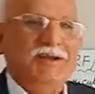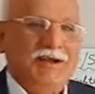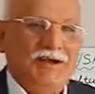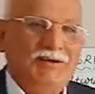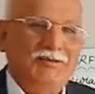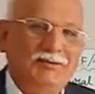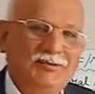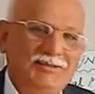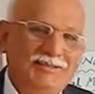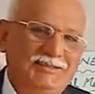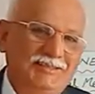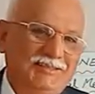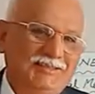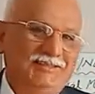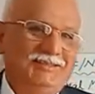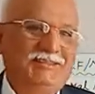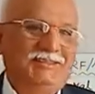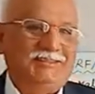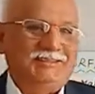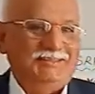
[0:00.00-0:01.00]

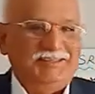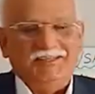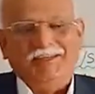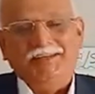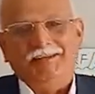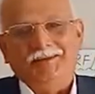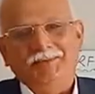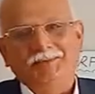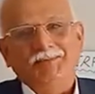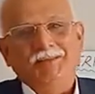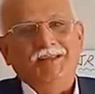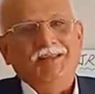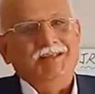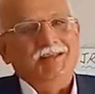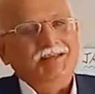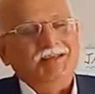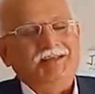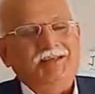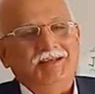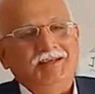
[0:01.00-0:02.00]
Advances 3.
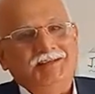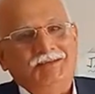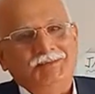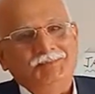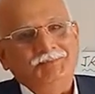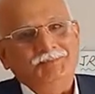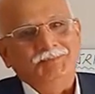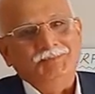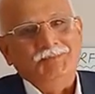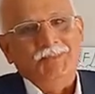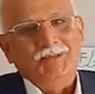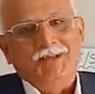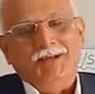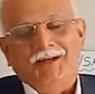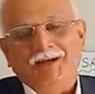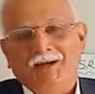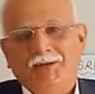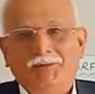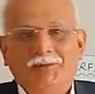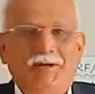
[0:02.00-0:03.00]
Here,
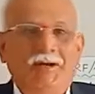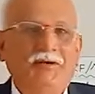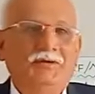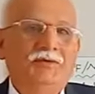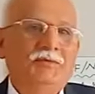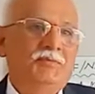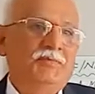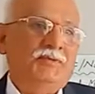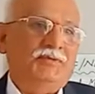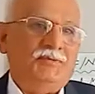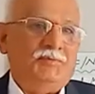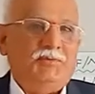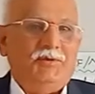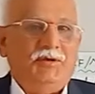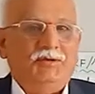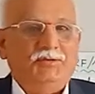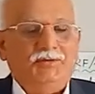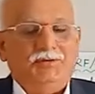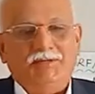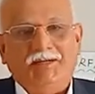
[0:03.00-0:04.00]
I would like to impress
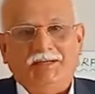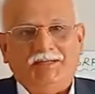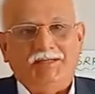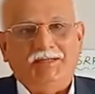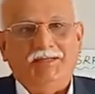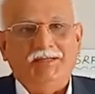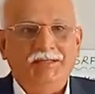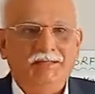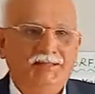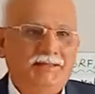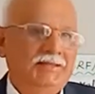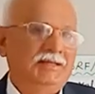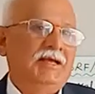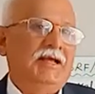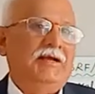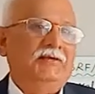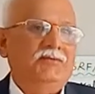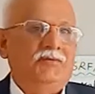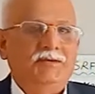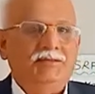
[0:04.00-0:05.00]
upon you that in
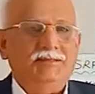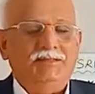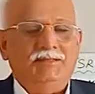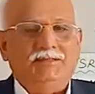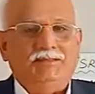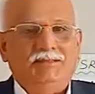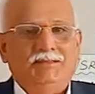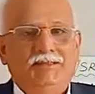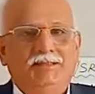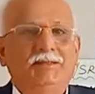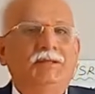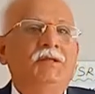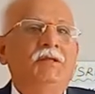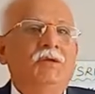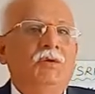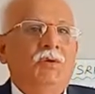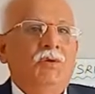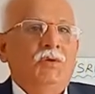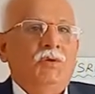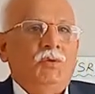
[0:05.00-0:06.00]
the advances,
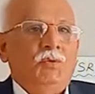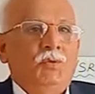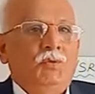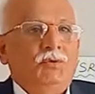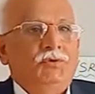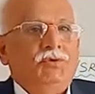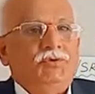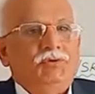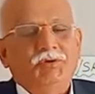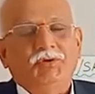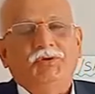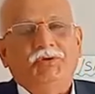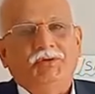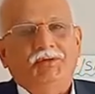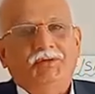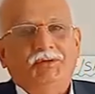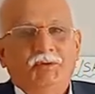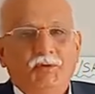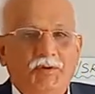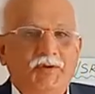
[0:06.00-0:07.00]
we
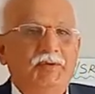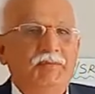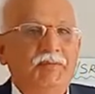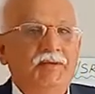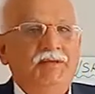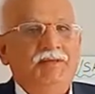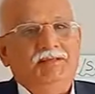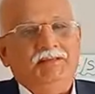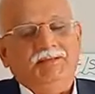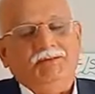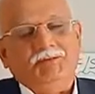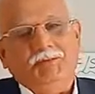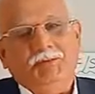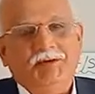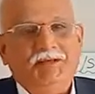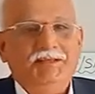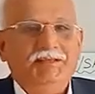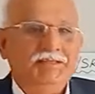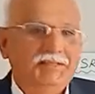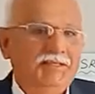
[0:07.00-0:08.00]

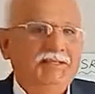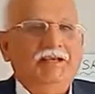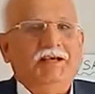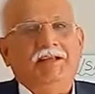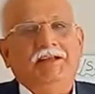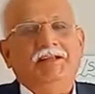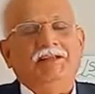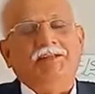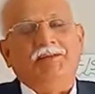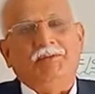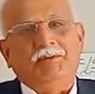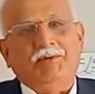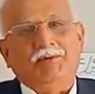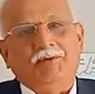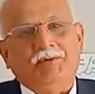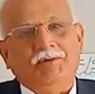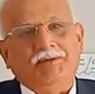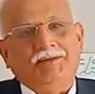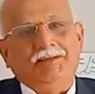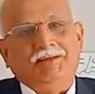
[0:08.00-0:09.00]
the agricultural
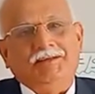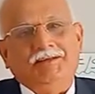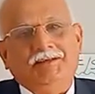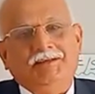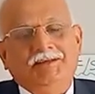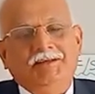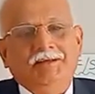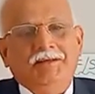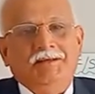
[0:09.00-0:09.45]
meteorology